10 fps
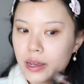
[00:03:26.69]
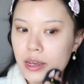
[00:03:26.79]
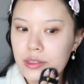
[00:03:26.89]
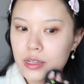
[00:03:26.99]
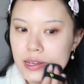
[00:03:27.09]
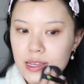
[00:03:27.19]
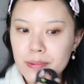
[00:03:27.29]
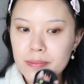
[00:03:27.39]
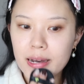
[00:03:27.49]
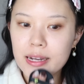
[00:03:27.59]
And
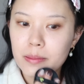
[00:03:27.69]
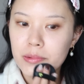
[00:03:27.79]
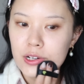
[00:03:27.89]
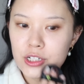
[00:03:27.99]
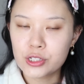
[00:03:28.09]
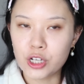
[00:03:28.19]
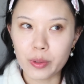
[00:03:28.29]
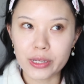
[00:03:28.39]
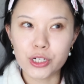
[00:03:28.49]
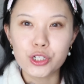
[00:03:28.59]
keep in mind, I'm not just
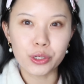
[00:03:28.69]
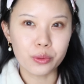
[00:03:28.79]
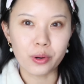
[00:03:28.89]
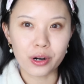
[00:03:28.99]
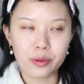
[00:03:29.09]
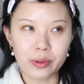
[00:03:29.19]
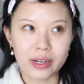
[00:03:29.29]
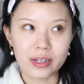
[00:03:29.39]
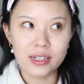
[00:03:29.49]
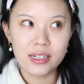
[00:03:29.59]
going into work
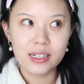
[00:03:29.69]
where